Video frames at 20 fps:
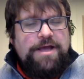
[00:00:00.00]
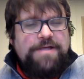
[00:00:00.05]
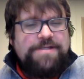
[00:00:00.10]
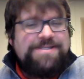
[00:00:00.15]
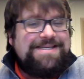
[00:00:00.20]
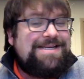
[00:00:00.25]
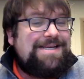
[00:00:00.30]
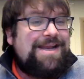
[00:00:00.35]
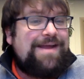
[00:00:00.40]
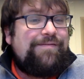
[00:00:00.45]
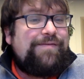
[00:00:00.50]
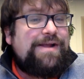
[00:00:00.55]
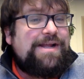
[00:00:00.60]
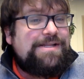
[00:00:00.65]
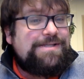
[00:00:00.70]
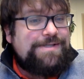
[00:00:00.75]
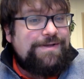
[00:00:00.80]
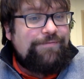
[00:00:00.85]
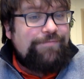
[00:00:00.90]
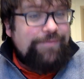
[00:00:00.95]

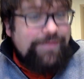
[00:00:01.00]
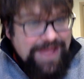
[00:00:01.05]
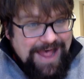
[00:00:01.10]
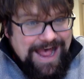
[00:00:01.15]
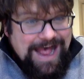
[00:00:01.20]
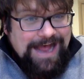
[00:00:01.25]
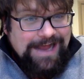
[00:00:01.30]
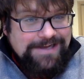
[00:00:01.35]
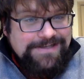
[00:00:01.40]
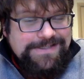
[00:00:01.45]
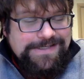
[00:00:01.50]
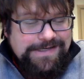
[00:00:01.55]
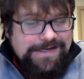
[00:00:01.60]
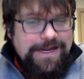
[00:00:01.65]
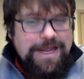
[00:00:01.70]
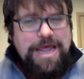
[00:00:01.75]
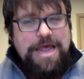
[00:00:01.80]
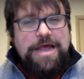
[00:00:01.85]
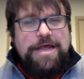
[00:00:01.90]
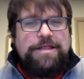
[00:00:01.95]
significance of that
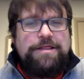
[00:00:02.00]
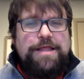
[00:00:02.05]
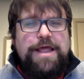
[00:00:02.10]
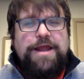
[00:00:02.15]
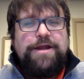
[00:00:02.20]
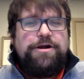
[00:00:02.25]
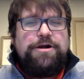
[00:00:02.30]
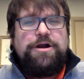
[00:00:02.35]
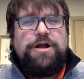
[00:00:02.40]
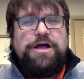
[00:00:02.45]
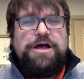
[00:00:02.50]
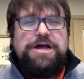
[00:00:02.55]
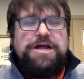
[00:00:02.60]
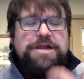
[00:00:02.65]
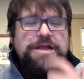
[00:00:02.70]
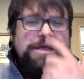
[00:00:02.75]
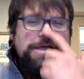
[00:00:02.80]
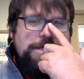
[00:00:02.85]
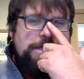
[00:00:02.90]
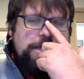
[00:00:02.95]
later
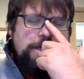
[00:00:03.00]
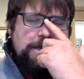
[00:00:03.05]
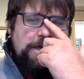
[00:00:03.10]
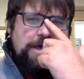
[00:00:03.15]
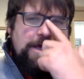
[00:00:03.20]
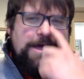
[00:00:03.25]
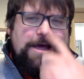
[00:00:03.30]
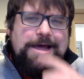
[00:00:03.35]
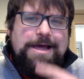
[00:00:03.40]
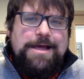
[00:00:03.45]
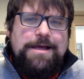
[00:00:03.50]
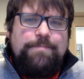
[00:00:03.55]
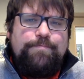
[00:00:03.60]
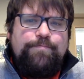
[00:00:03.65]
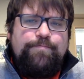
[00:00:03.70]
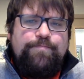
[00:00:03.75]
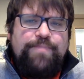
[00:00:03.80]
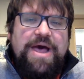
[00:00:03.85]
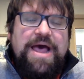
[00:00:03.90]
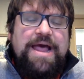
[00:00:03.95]
on.
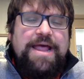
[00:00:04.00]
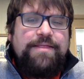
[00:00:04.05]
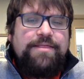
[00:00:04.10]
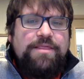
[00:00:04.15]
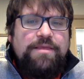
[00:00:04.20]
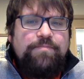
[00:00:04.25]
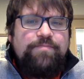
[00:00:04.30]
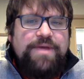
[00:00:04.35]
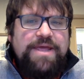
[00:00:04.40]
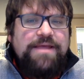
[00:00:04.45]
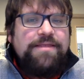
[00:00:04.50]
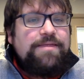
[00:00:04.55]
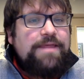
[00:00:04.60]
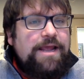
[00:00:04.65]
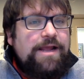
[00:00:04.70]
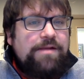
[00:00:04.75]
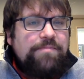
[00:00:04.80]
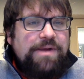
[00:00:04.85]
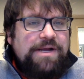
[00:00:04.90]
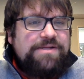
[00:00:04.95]
But the big
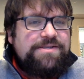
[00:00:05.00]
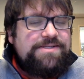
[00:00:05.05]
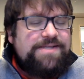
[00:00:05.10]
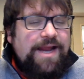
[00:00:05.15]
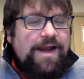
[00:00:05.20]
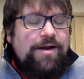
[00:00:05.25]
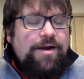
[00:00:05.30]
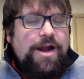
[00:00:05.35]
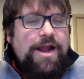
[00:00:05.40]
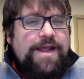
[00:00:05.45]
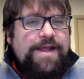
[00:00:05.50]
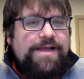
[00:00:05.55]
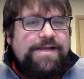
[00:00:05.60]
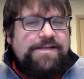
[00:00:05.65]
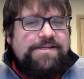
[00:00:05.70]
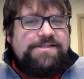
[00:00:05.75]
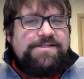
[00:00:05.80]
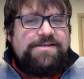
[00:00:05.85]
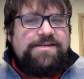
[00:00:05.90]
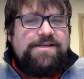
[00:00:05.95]
thing about Sarai
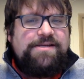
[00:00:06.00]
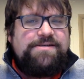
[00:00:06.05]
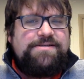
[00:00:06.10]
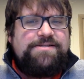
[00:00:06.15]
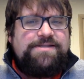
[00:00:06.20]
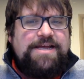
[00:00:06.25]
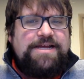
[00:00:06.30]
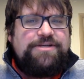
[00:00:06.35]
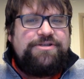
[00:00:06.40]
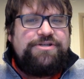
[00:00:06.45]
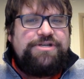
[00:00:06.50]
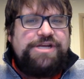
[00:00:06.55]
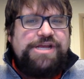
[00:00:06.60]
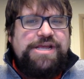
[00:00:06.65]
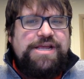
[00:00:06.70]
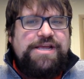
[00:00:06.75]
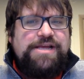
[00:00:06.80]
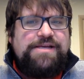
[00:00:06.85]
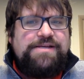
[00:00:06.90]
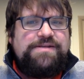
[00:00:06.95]
is that she
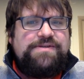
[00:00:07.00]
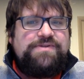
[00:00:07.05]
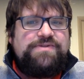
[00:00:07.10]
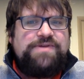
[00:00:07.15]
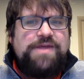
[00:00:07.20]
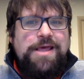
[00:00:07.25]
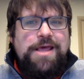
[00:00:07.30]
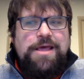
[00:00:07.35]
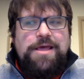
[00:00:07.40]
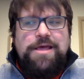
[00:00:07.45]
is